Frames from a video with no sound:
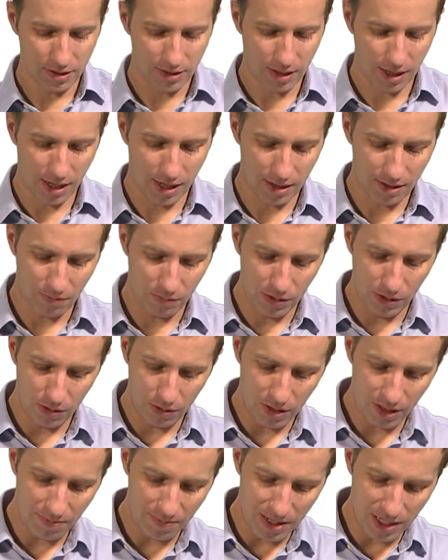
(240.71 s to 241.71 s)
side, we
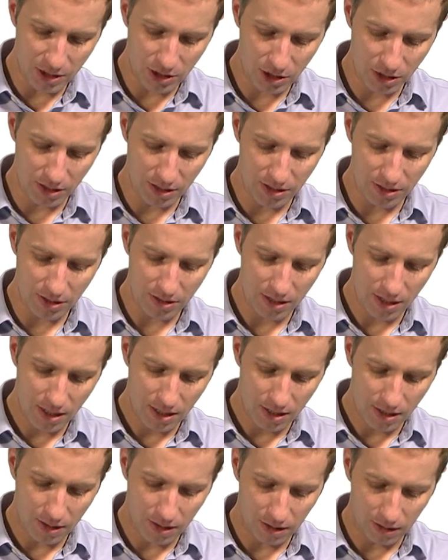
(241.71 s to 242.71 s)
already mentioned
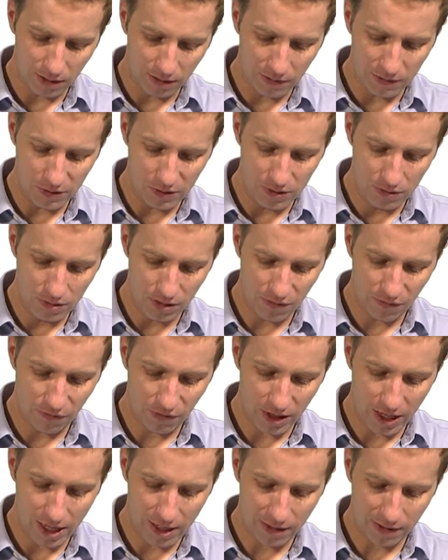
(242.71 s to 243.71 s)

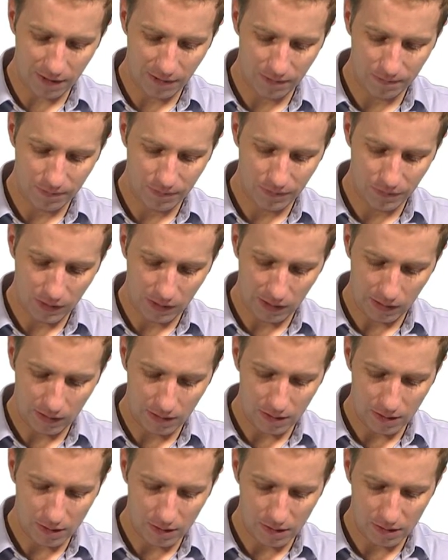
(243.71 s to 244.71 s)
unifrac
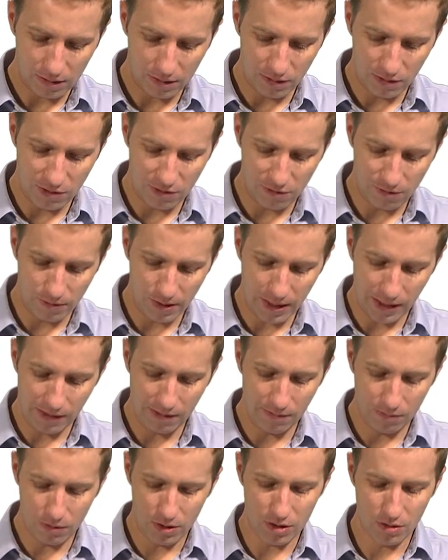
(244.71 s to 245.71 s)
is
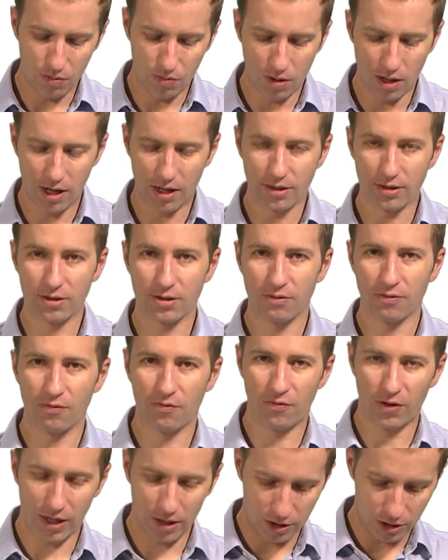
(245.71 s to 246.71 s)
great when you want
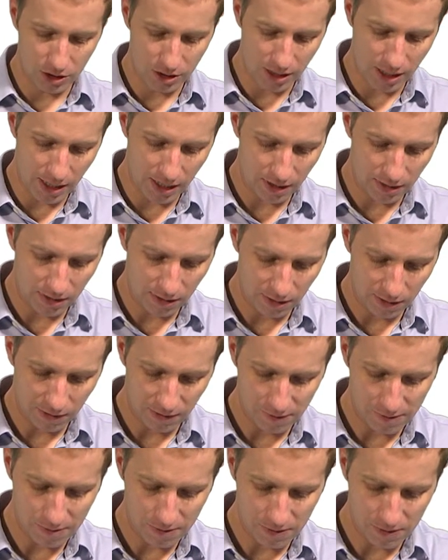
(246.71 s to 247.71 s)
phylogenetic
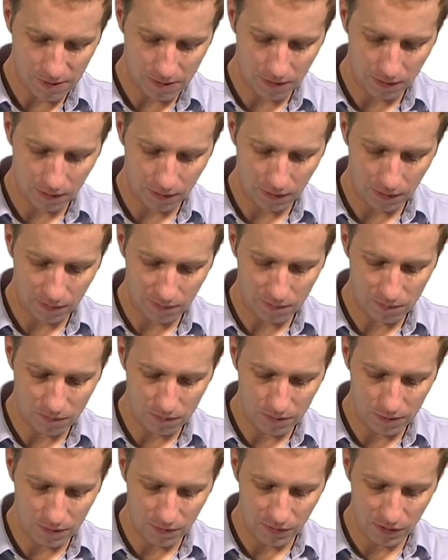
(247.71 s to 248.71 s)

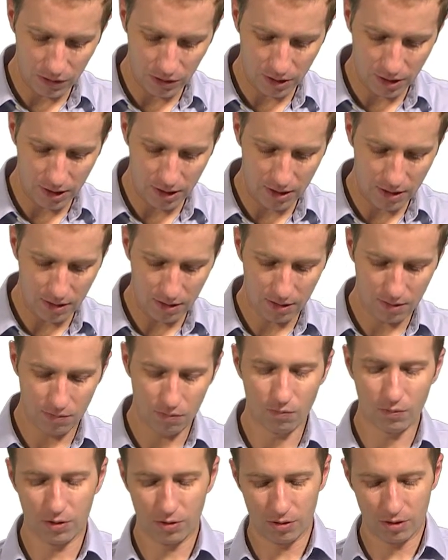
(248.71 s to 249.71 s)
diversity,
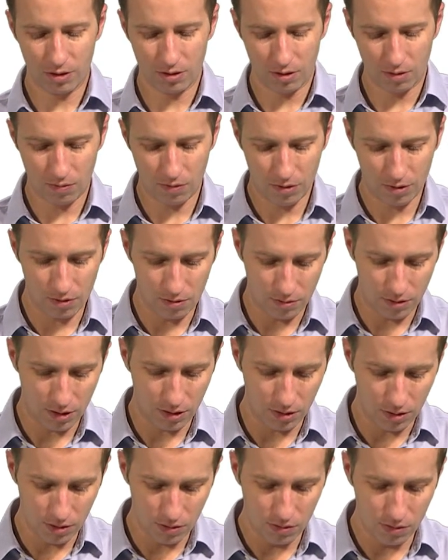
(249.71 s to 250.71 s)
when you're dealing with
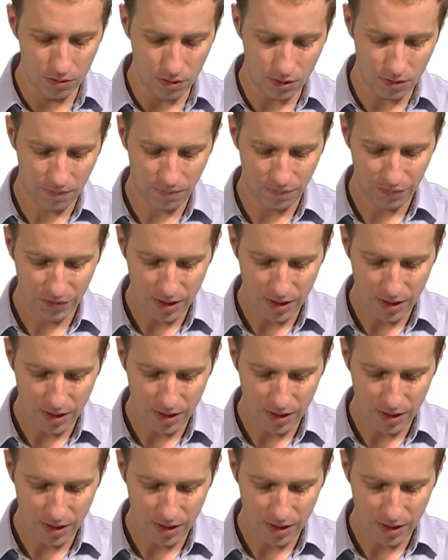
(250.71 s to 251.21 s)
OTUs.